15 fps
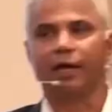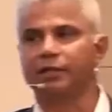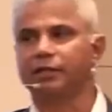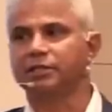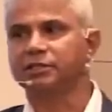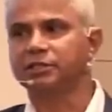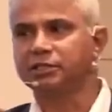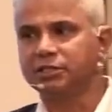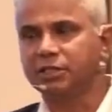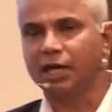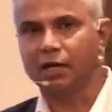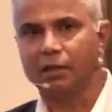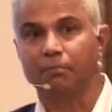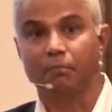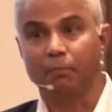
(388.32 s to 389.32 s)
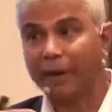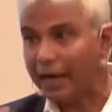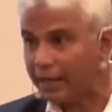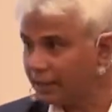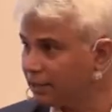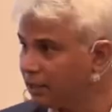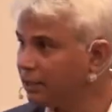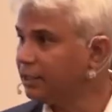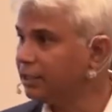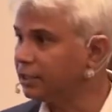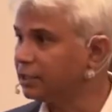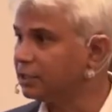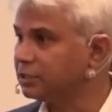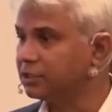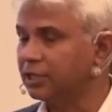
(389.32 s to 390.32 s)
And this is done by the
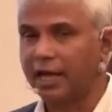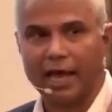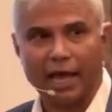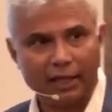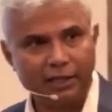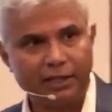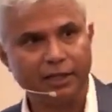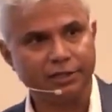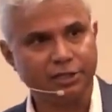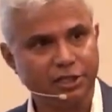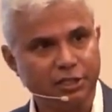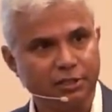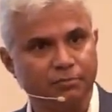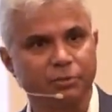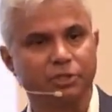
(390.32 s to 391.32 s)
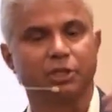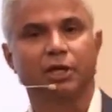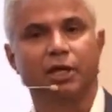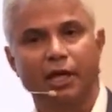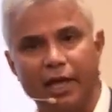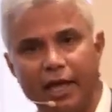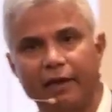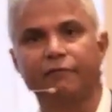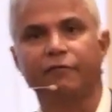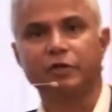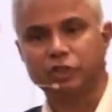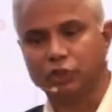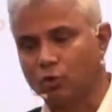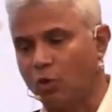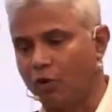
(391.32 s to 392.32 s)
leaders and their teams
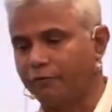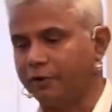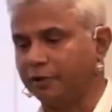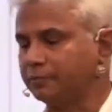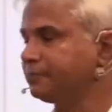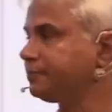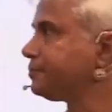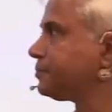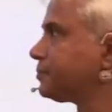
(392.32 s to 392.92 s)
every so often.